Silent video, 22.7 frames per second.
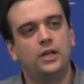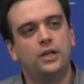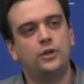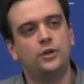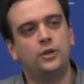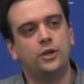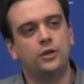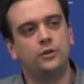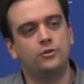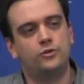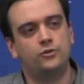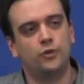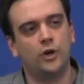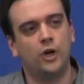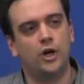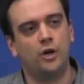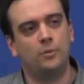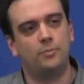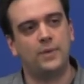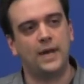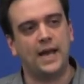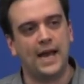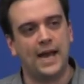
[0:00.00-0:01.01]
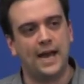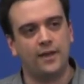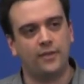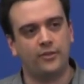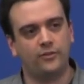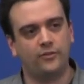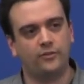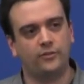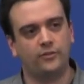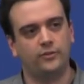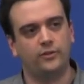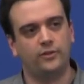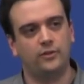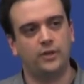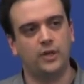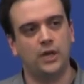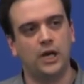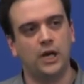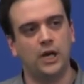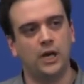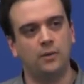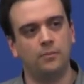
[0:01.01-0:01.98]
You can draw paths
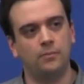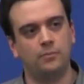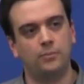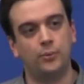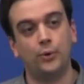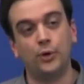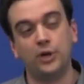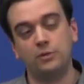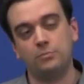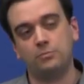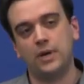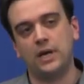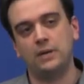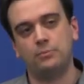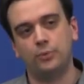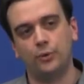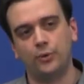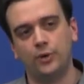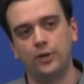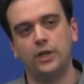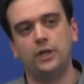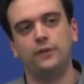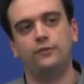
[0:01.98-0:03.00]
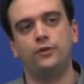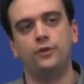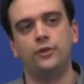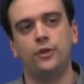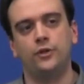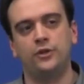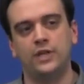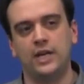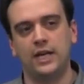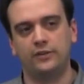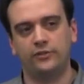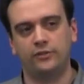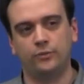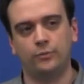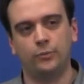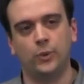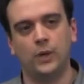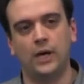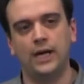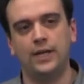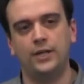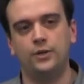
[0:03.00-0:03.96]
point by point. If you know the X
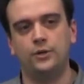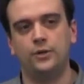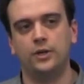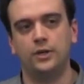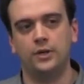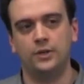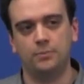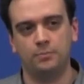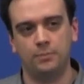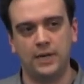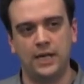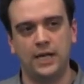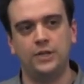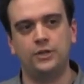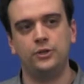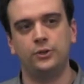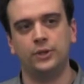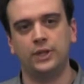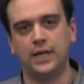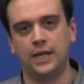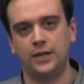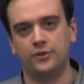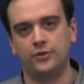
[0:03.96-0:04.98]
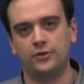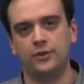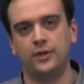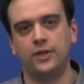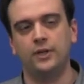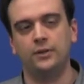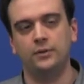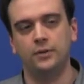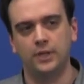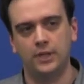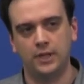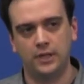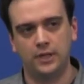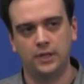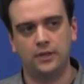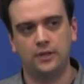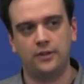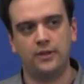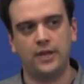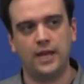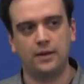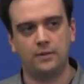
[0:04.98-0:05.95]
and Y, you could manually enter in
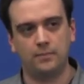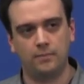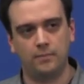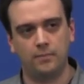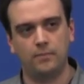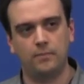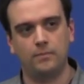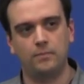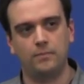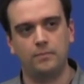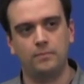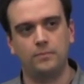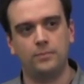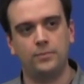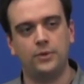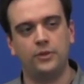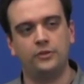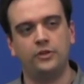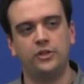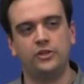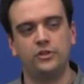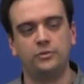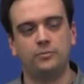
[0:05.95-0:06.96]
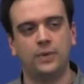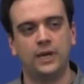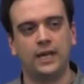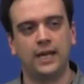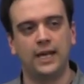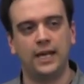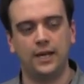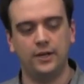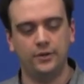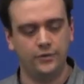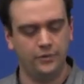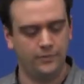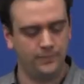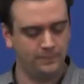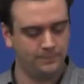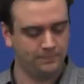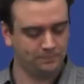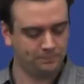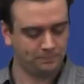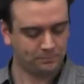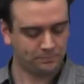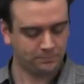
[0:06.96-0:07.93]
that position by
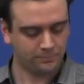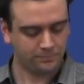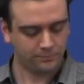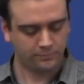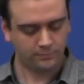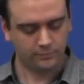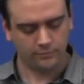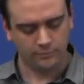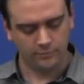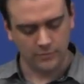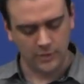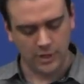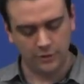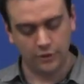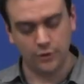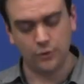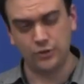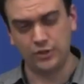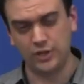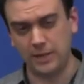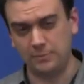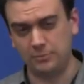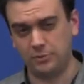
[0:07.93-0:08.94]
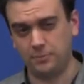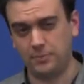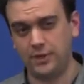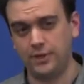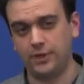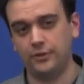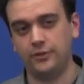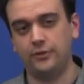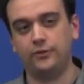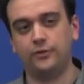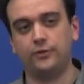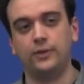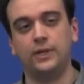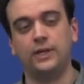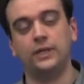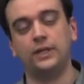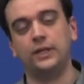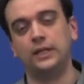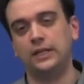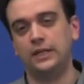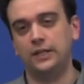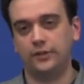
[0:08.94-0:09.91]
hand. Those shapes appear on the
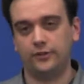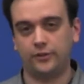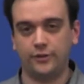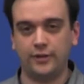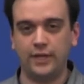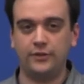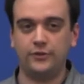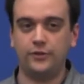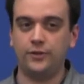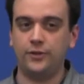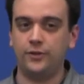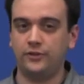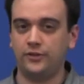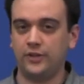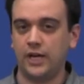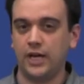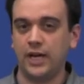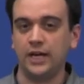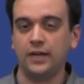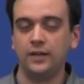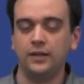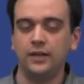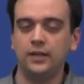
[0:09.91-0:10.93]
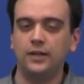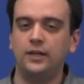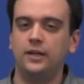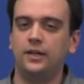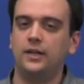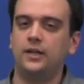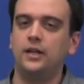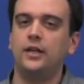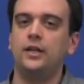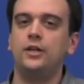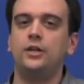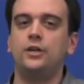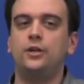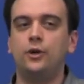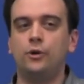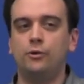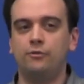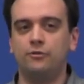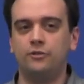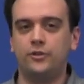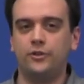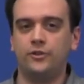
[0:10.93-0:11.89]
screen. So that's your design. You
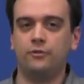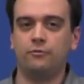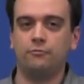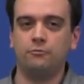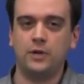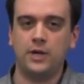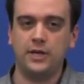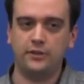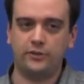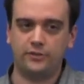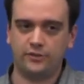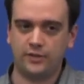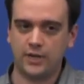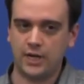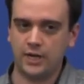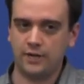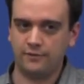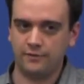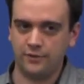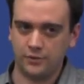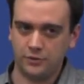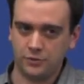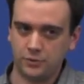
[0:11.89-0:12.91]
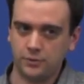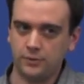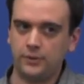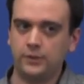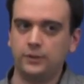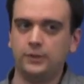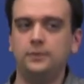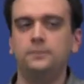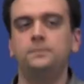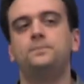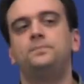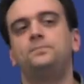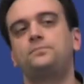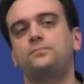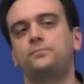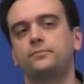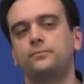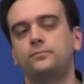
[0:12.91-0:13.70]
go over to the right side of the tool,